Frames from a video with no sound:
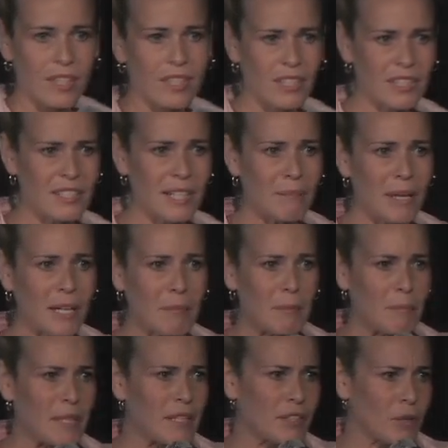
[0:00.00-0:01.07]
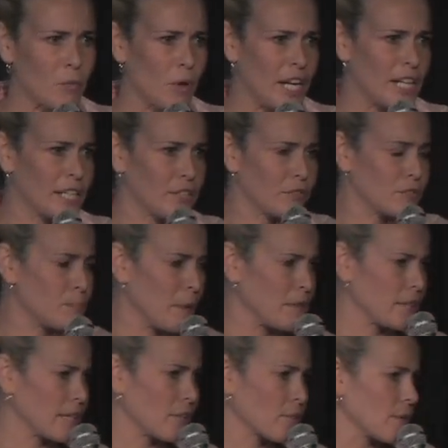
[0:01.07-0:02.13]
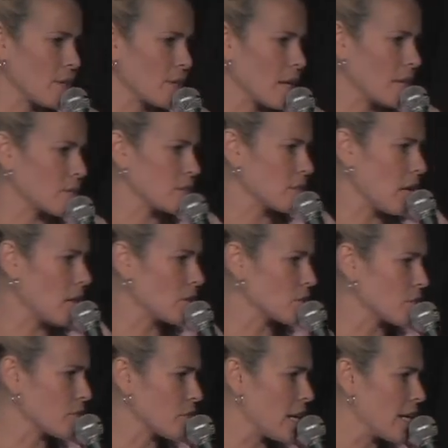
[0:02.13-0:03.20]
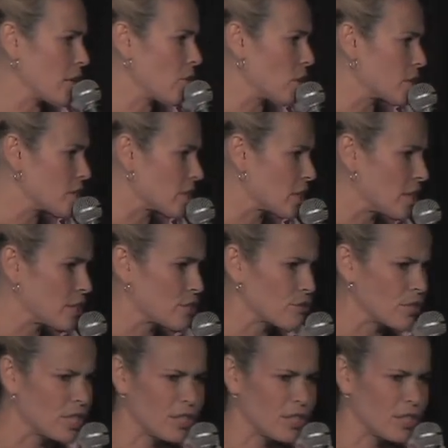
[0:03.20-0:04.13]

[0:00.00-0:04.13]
Because they make me be in their wedding and you spend like $3,000 to fly across the country,